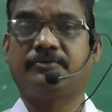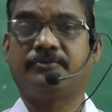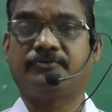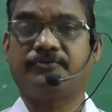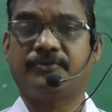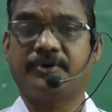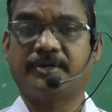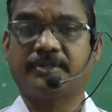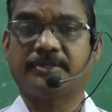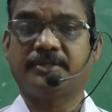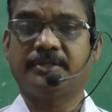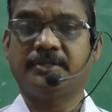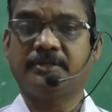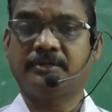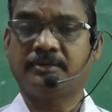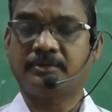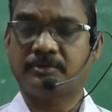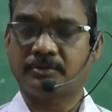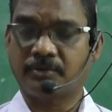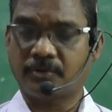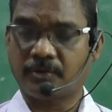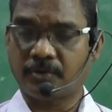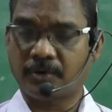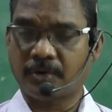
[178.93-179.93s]
for
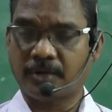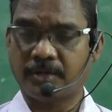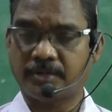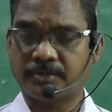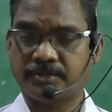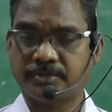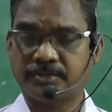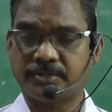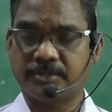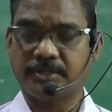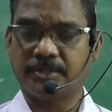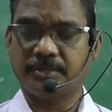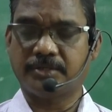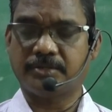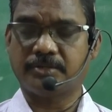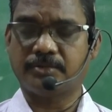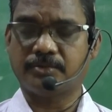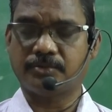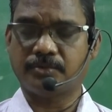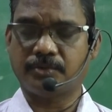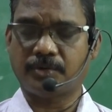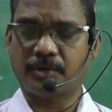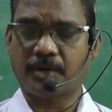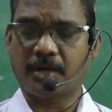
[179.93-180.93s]
the drawing sheet,
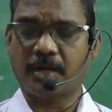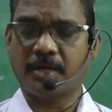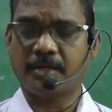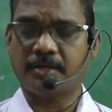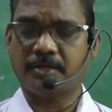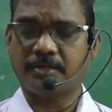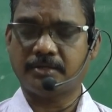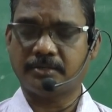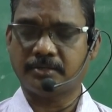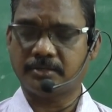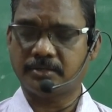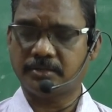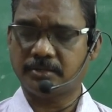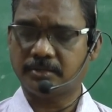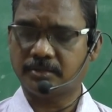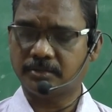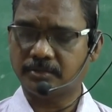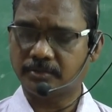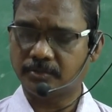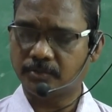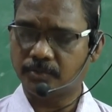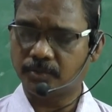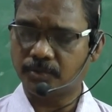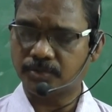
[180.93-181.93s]
to draw
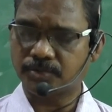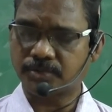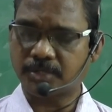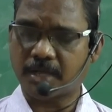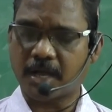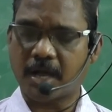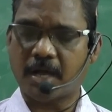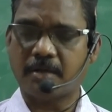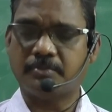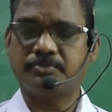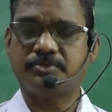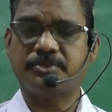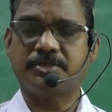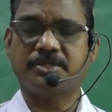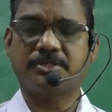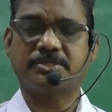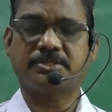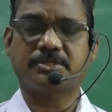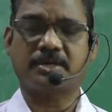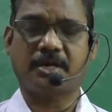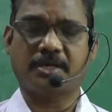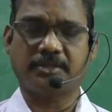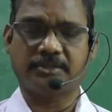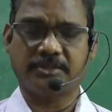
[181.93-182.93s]
those
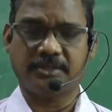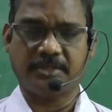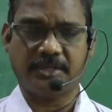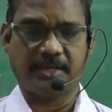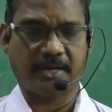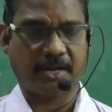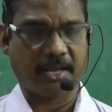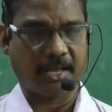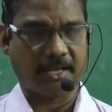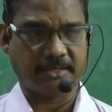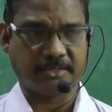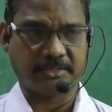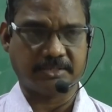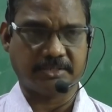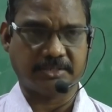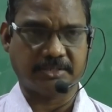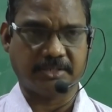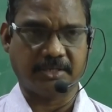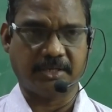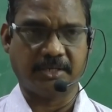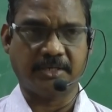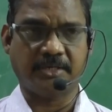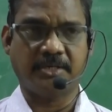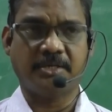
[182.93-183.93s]
objects on the drawing
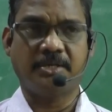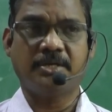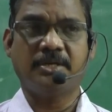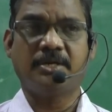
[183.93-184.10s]
sheet.